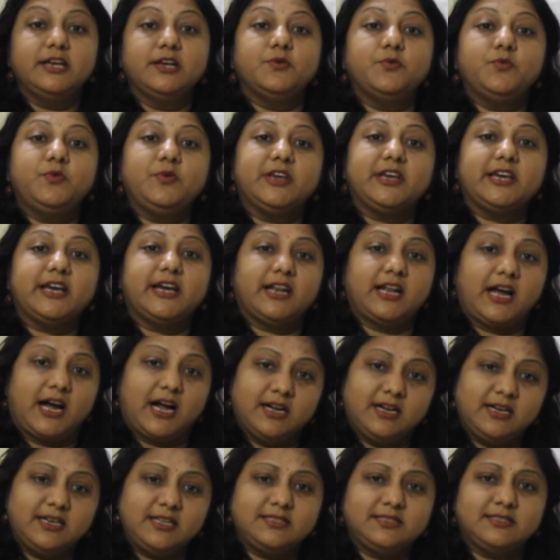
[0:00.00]
we can
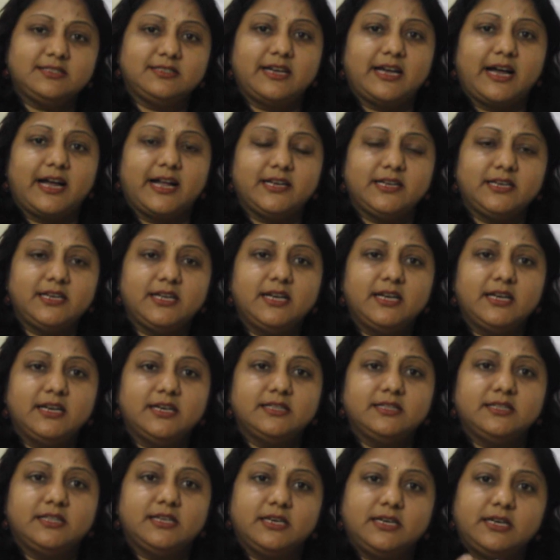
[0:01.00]
understand
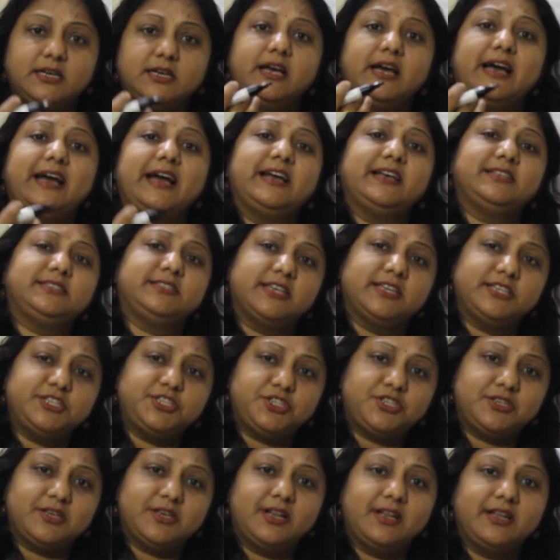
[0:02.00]
the
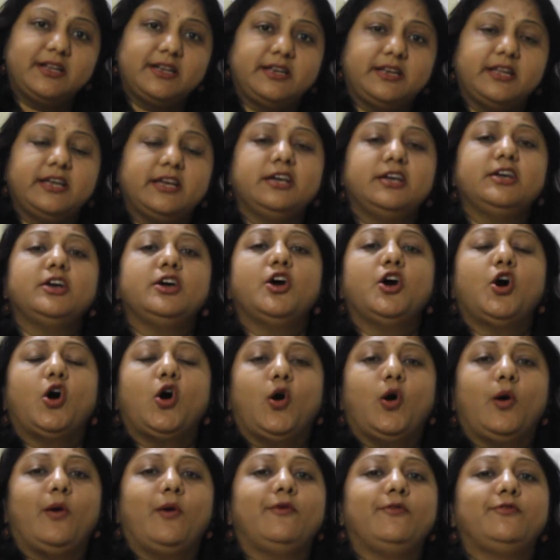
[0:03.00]
essentiality
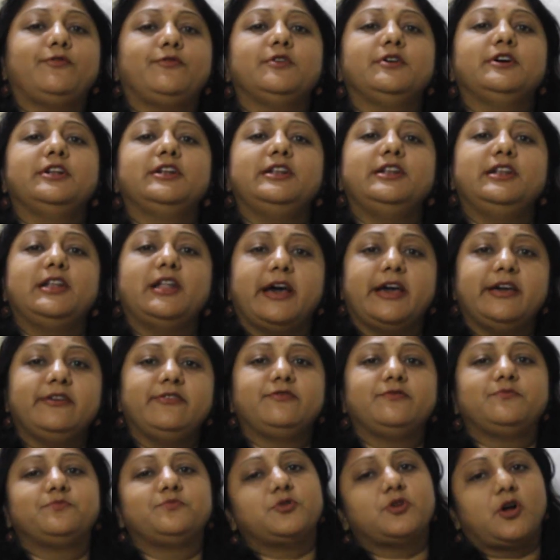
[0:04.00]
of
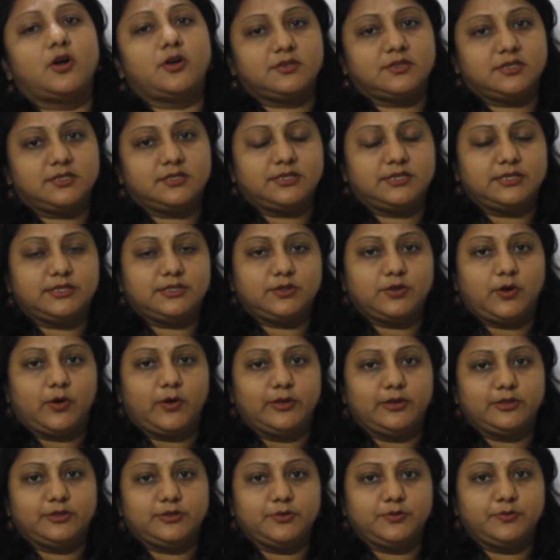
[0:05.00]
life processes
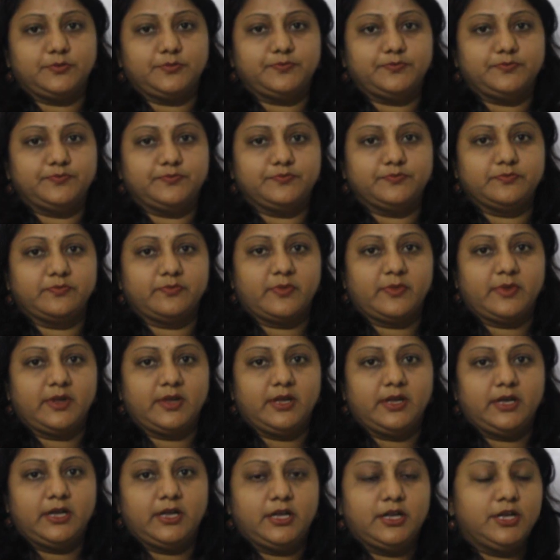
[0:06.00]
also.
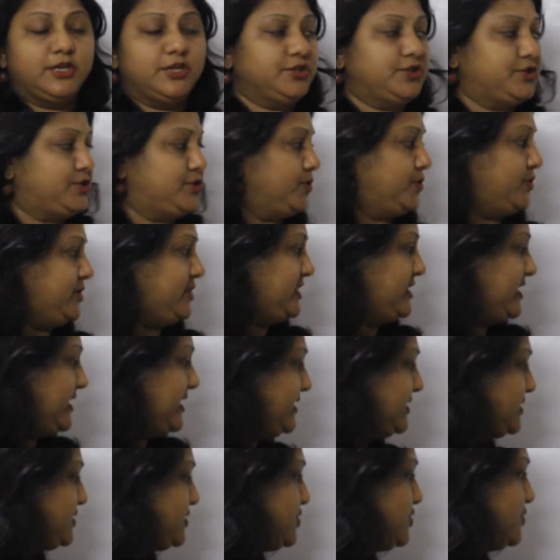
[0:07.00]
So
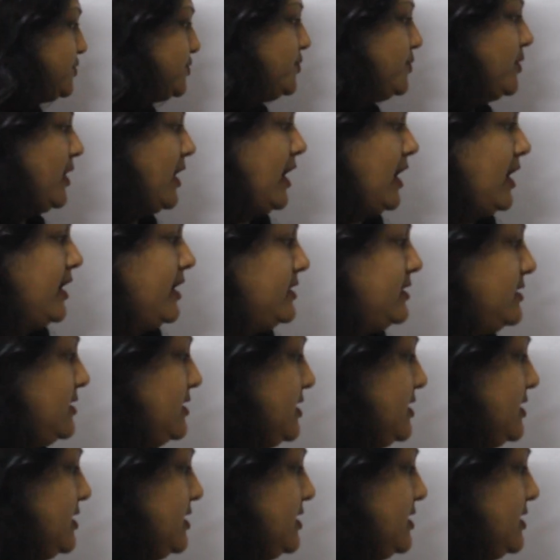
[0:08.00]
these two are